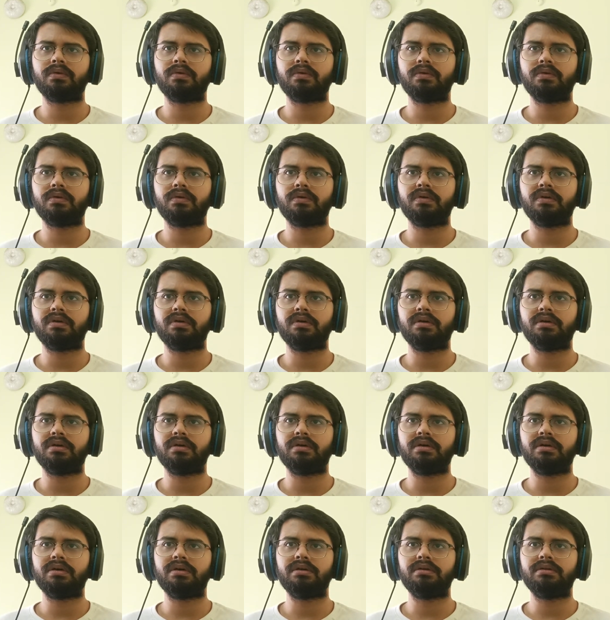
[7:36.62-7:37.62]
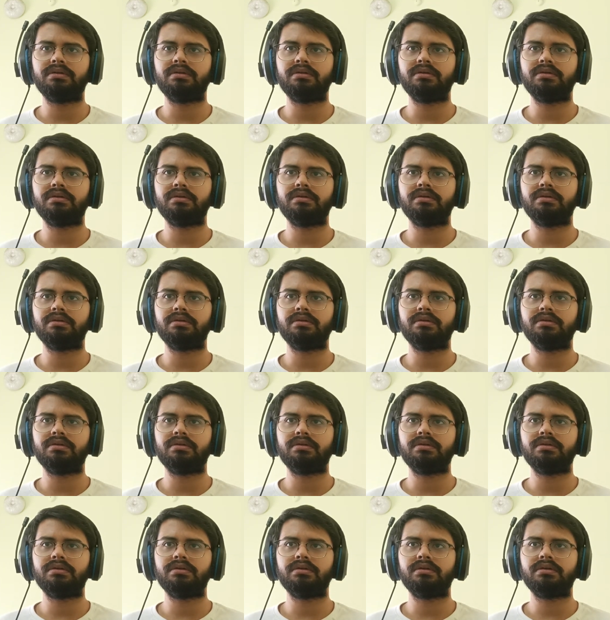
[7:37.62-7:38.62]

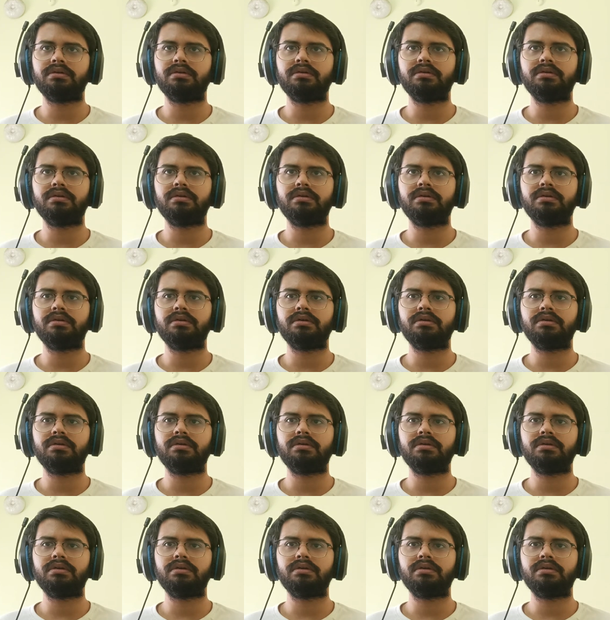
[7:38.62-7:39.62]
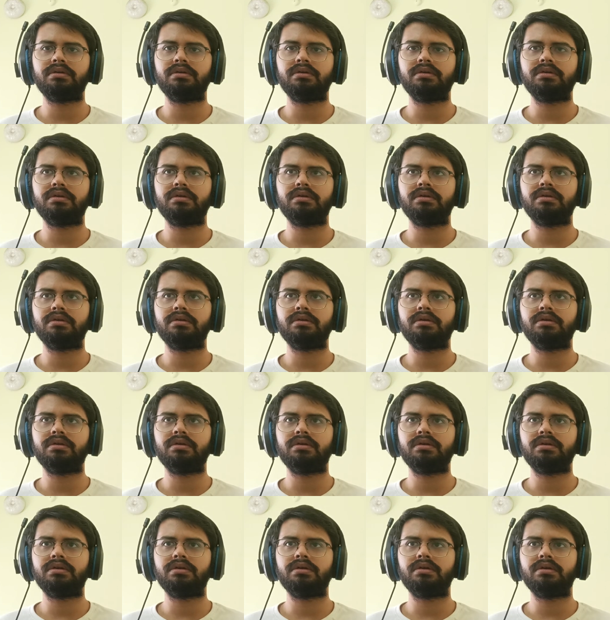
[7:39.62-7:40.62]

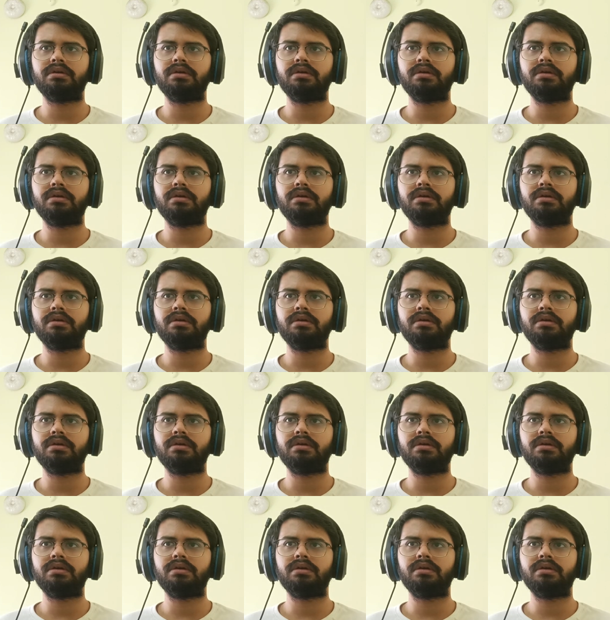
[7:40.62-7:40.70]
(no one is talking)